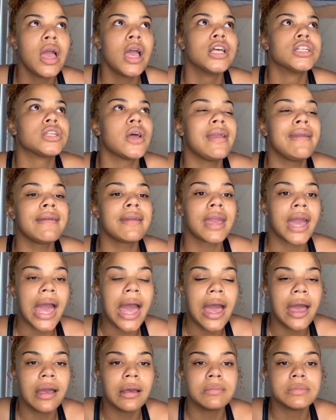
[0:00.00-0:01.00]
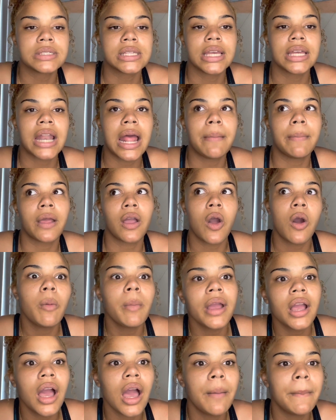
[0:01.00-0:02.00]
So he comes, and I'm like, oh
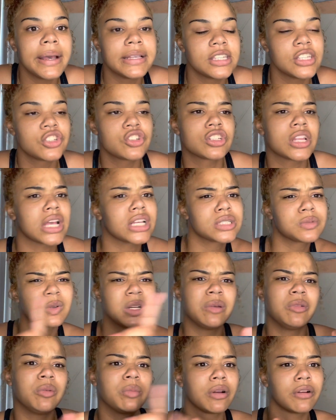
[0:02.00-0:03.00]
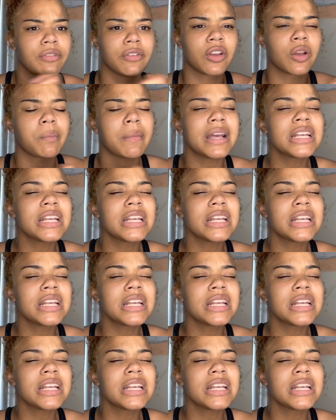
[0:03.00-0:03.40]
my god, my sister's like spraying me perfume.